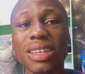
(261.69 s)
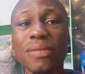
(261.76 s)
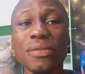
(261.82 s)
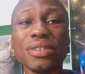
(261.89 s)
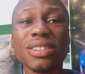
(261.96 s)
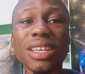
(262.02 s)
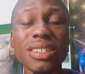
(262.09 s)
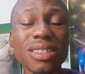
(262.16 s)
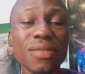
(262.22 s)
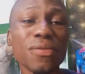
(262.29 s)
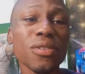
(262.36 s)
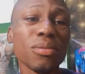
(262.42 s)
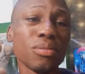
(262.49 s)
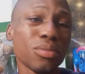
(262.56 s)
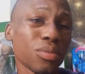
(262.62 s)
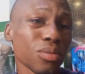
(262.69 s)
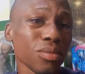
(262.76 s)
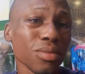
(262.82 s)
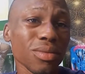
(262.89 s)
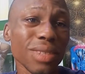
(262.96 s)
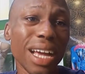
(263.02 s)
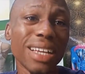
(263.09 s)
If you sent it from
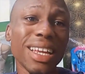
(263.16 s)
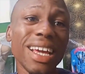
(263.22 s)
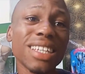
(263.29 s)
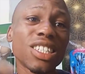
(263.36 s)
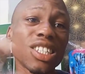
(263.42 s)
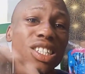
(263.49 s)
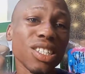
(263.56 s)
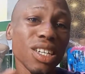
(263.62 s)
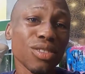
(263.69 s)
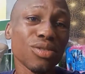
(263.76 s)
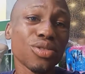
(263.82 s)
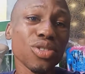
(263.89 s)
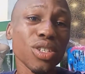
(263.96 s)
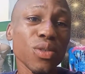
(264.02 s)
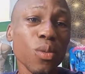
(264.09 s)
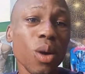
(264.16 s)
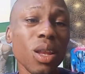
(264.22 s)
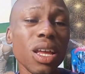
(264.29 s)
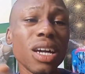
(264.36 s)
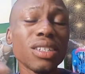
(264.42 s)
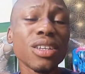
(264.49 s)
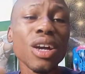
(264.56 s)
an exchanger to Trust
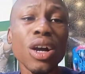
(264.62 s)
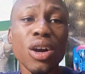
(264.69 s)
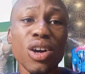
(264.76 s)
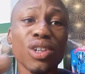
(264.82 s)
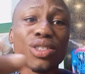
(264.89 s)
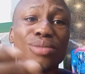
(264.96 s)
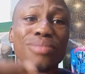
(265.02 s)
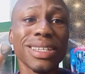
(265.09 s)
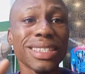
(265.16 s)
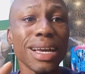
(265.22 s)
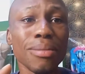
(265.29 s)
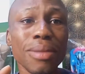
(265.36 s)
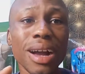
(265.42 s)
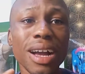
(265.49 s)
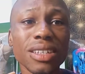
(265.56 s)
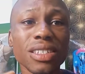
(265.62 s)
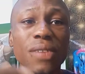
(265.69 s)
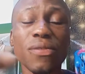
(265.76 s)
Wallet or to MetaMask,